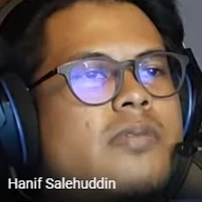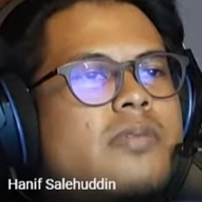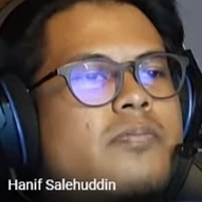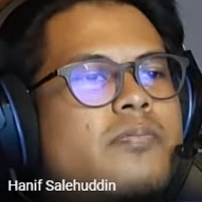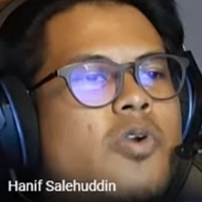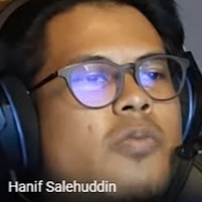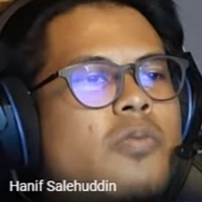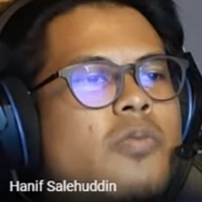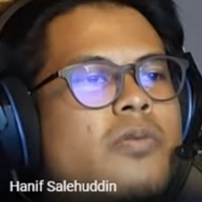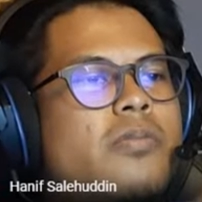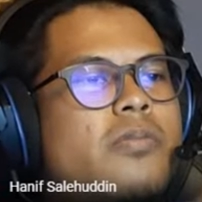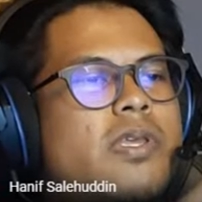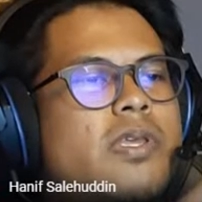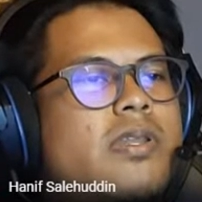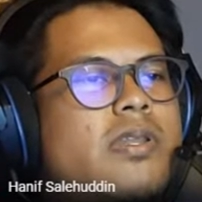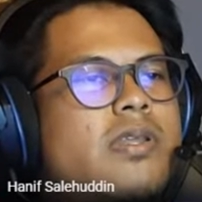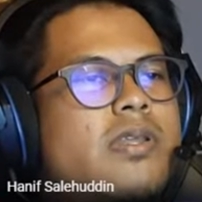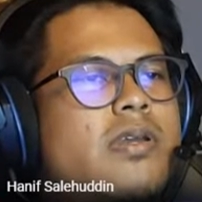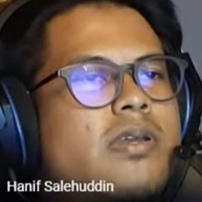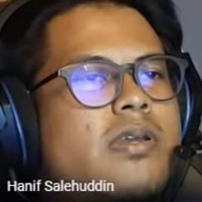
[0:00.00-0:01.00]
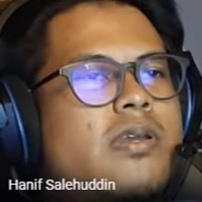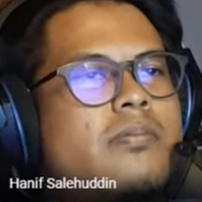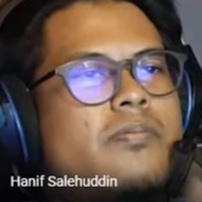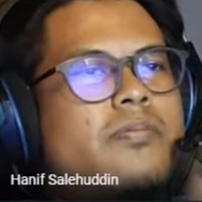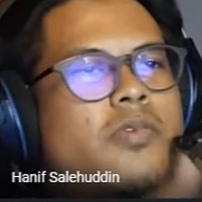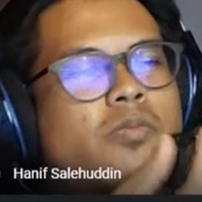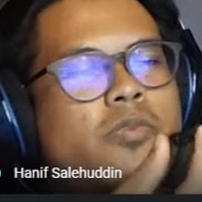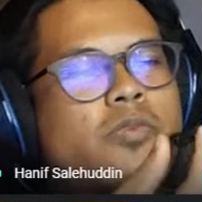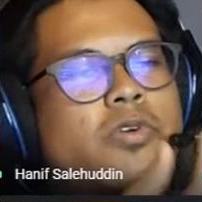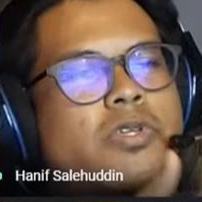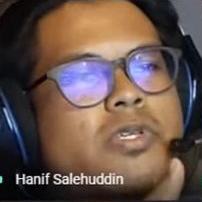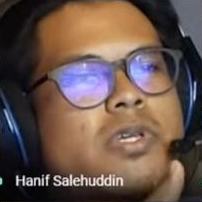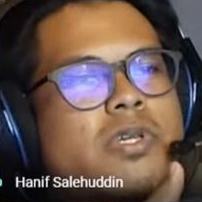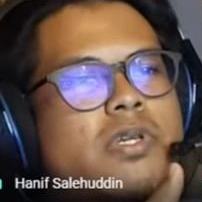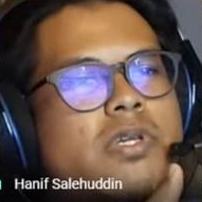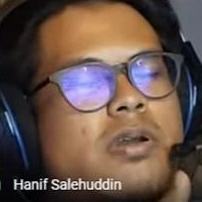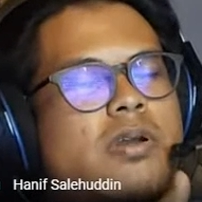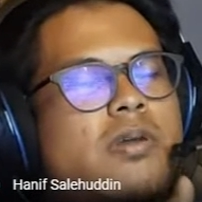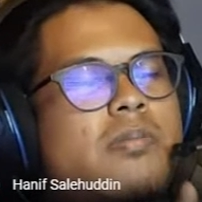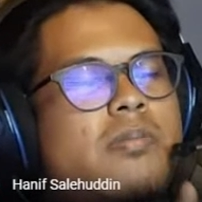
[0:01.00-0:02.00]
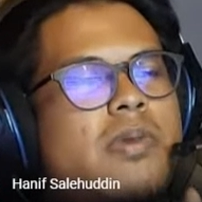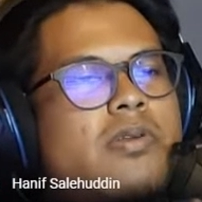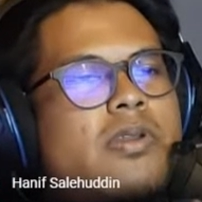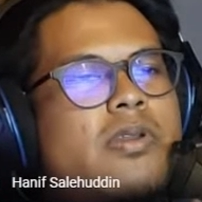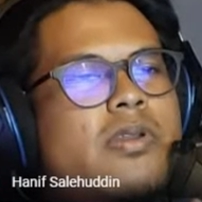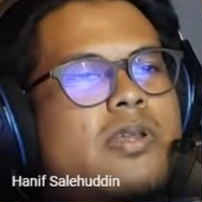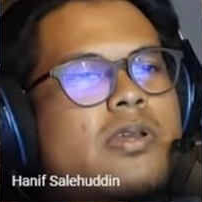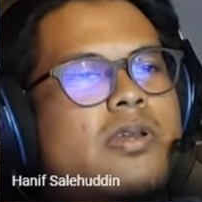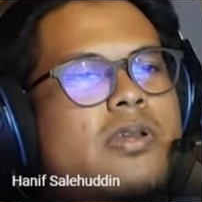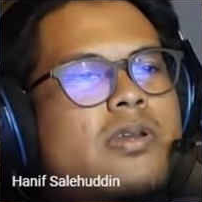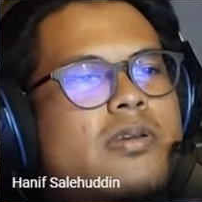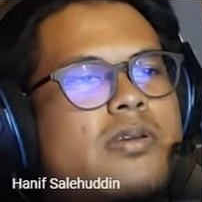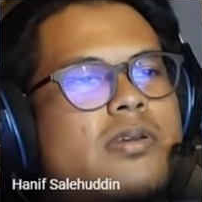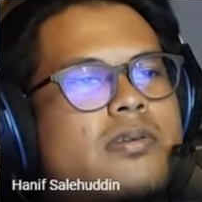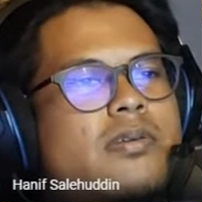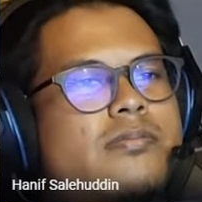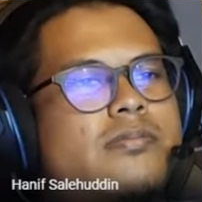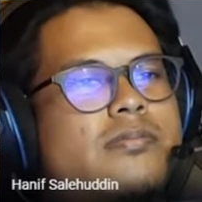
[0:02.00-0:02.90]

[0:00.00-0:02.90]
promote me the promotion about the